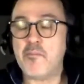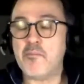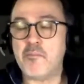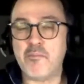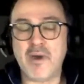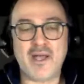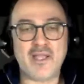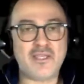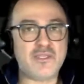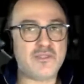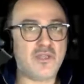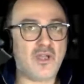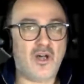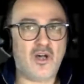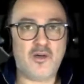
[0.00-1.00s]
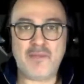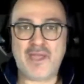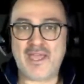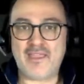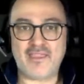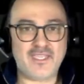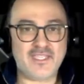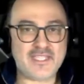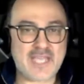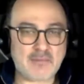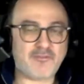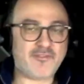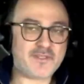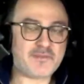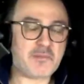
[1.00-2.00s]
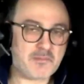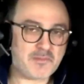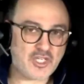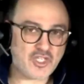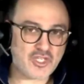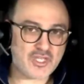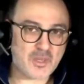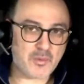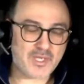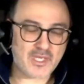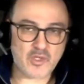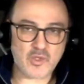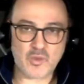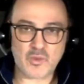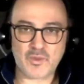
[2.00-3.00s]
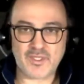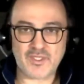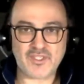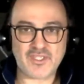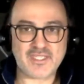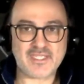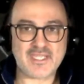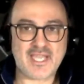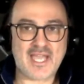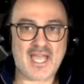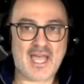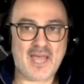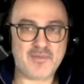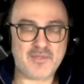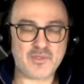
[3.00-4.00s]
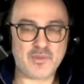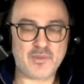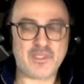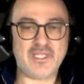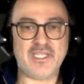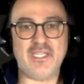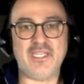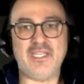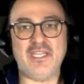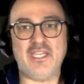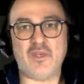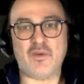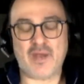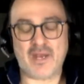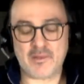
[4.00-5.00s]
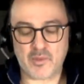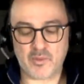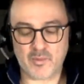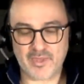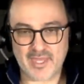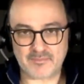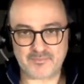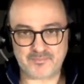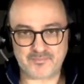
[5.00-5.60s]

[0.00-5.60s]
But oh man, the type of experimentation that we can do is just absolutely incredible with them.